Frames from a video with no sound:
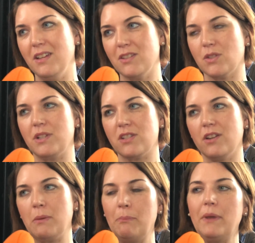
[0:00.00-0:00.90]
So it's
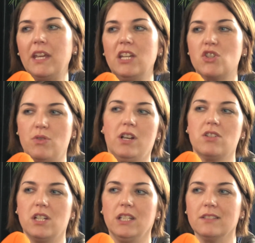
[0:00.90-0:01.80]
not a big issue,
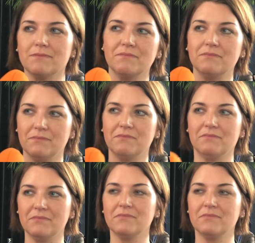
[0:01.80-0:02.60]
actually. Okay. And